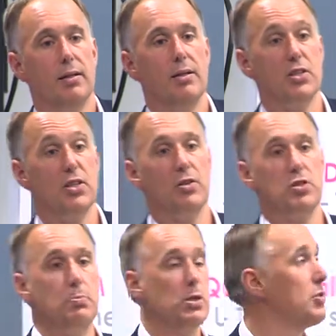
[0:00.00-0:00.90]
Is it down
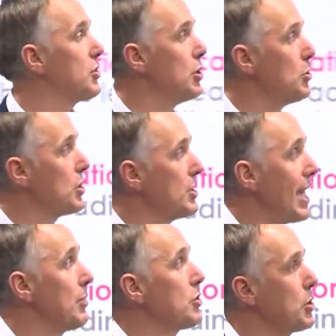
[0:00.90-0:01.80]
to business? Who's it
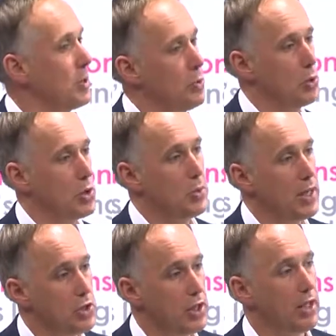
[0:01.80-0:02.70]
down to in order to
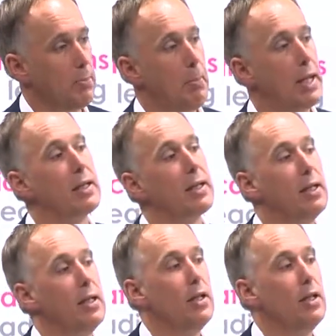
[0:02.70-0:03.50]
actually kind of make